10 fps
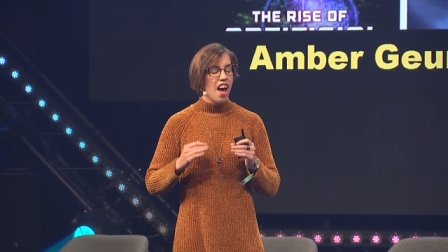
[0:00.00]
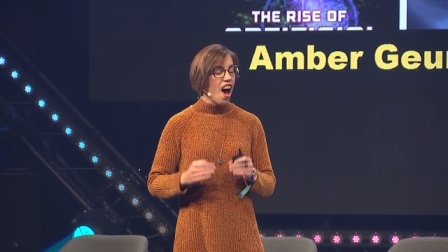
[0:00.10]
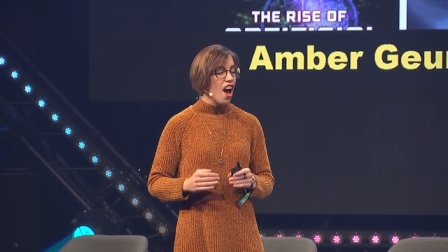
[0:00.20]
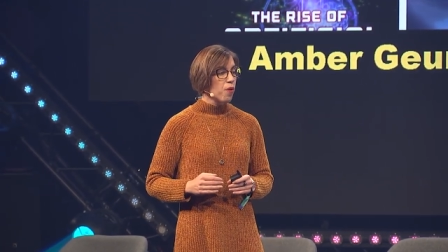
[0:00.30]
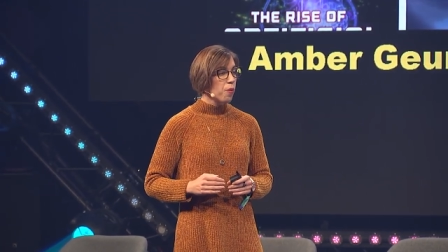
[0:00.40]

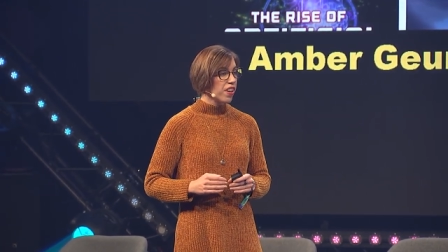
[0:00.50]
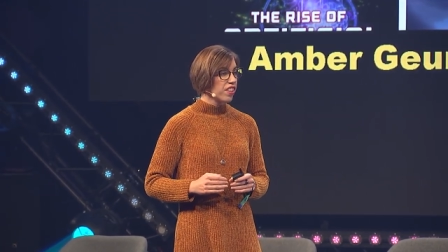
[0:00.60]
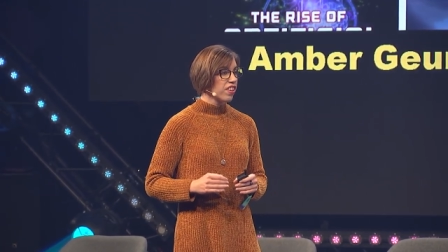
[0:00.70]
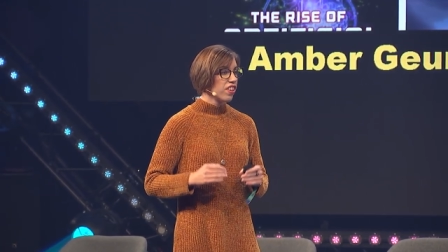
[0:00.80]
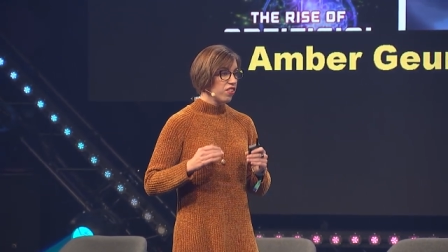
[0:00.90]
I
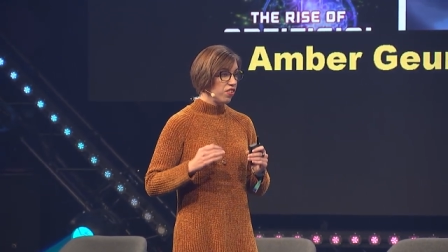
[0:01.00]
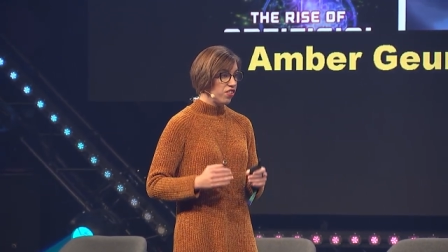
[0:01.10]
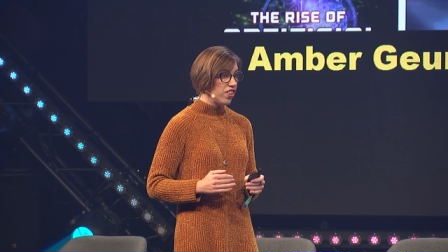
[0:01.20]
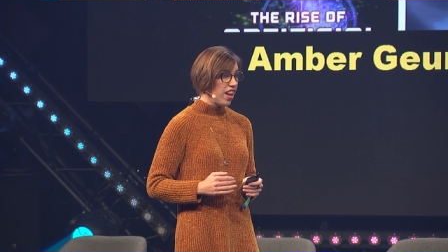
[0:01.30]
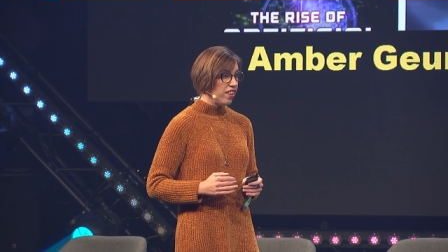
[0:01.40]
want to
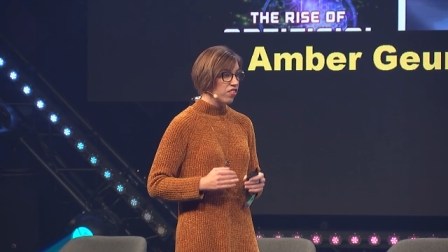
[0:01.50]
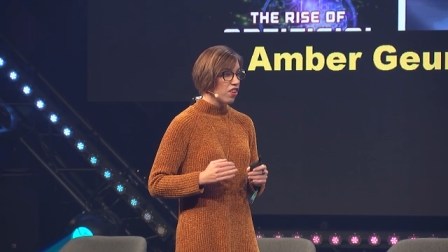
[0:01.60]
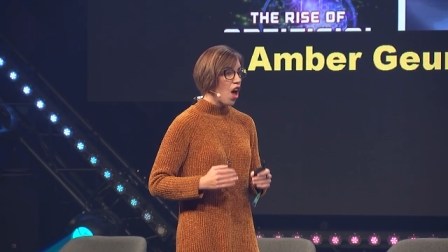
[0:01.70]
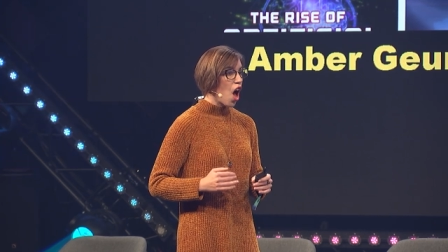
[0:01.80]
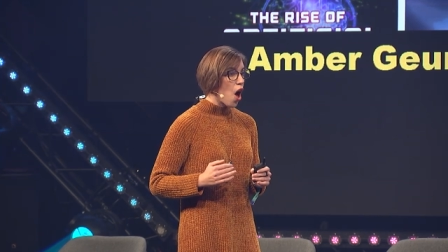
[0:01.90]
change
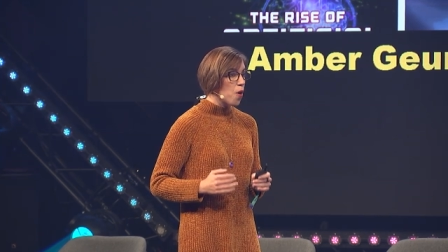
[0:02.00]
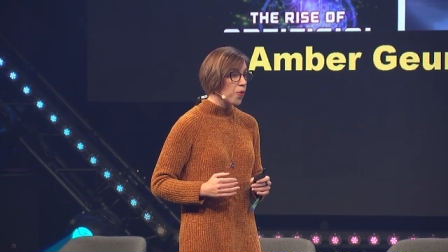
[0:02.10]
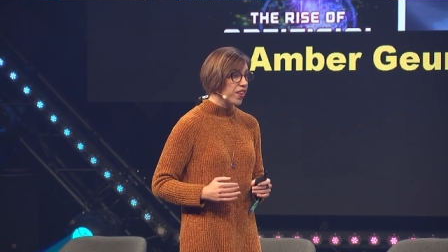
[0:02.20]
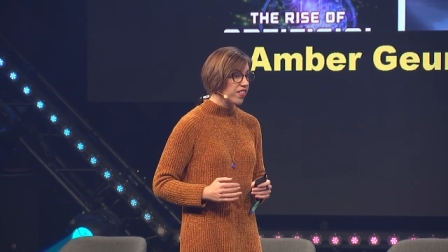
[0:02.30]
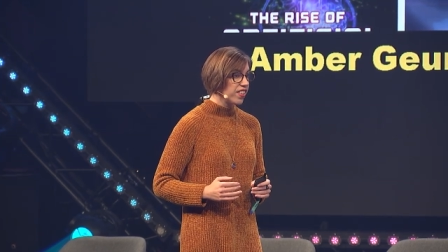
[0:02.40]
how
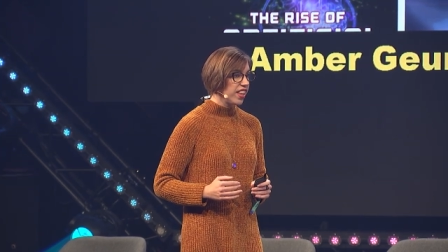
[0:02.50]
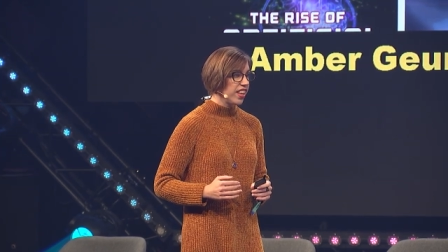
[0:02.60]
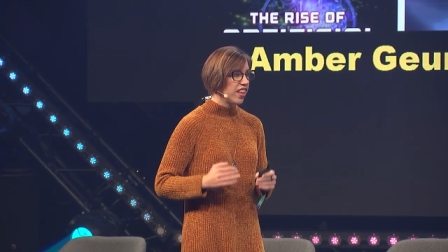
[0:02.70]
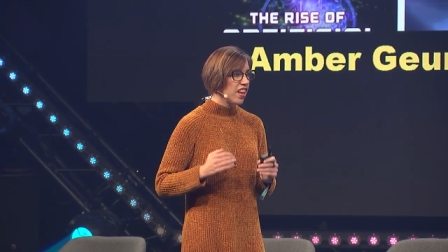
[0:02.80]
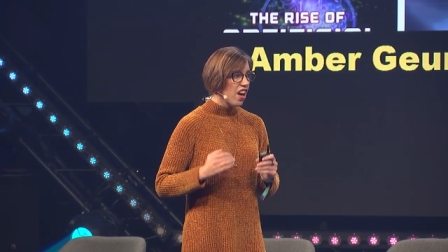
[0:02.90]
we
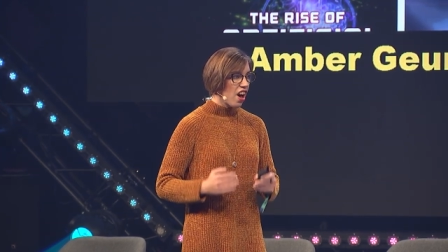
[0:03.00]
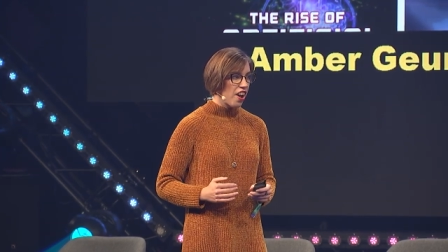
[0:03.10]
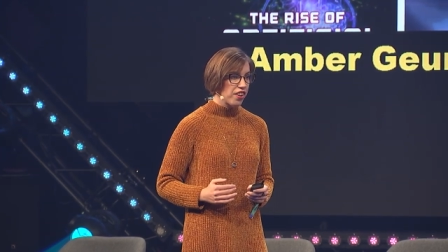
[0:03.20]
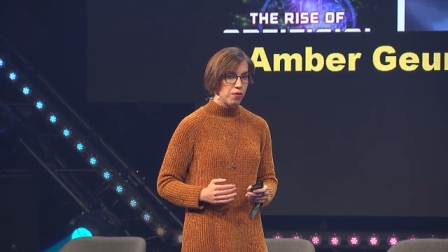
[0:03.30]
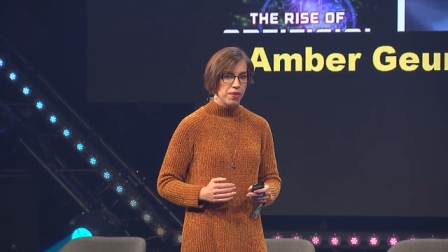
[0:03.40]
see
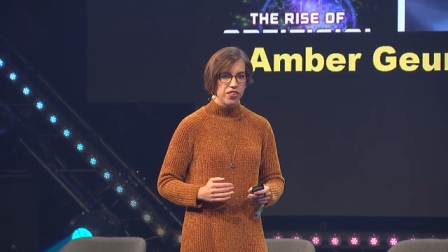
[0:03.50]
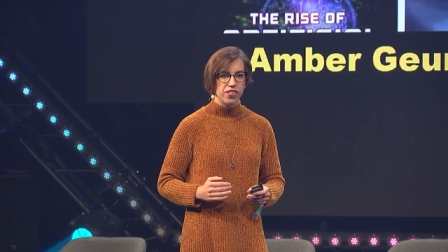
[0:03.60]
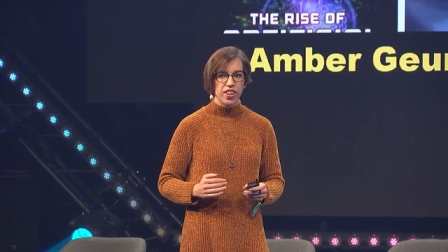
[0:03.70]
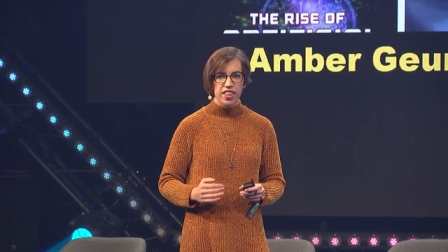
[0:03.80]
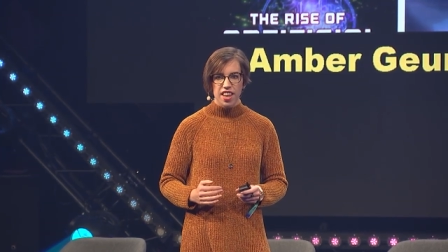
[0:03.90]

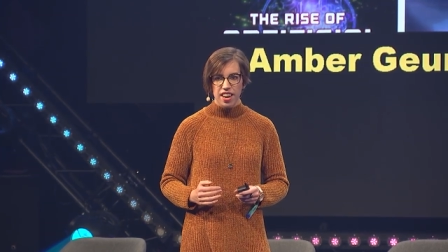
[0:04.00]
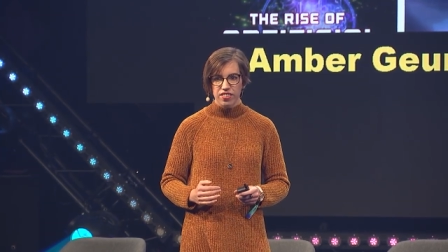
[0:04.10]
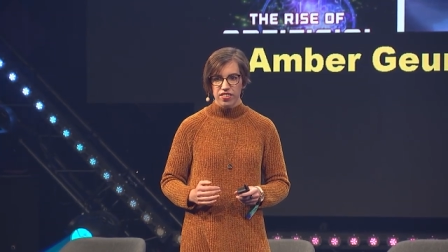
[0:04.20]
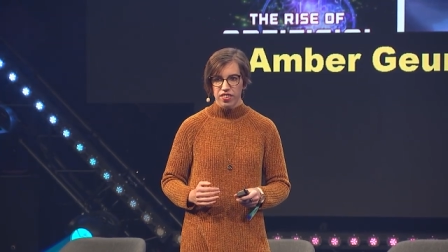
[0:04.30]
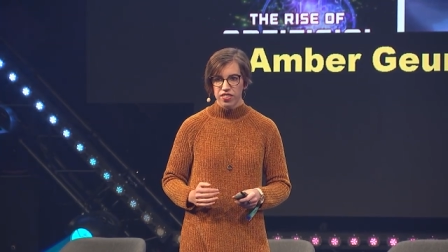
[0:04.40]
artificial
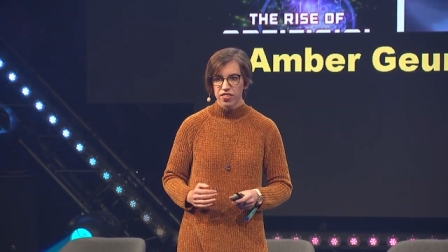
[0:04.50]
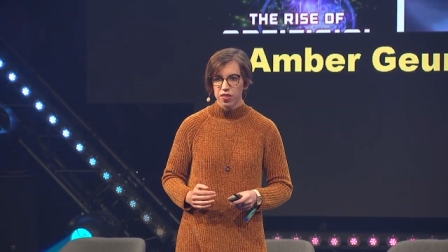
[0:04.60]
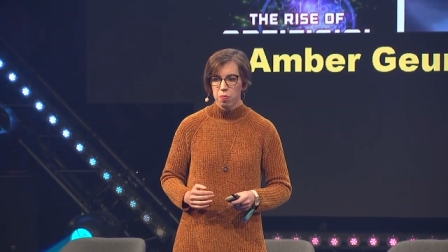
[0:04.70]
intelligence.